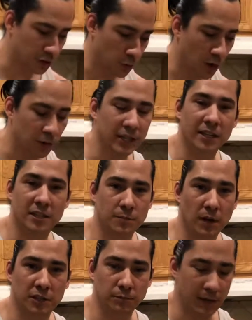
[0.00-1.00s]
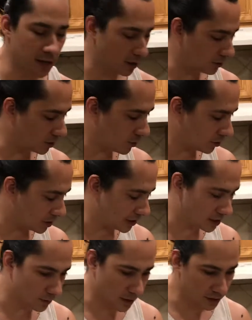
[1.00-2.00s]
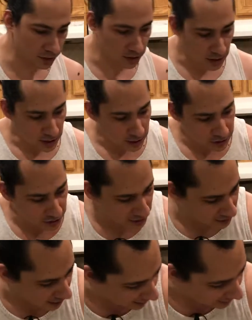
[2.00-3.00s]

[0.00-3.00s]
won't need as much mayo. You won't need as much cheese. I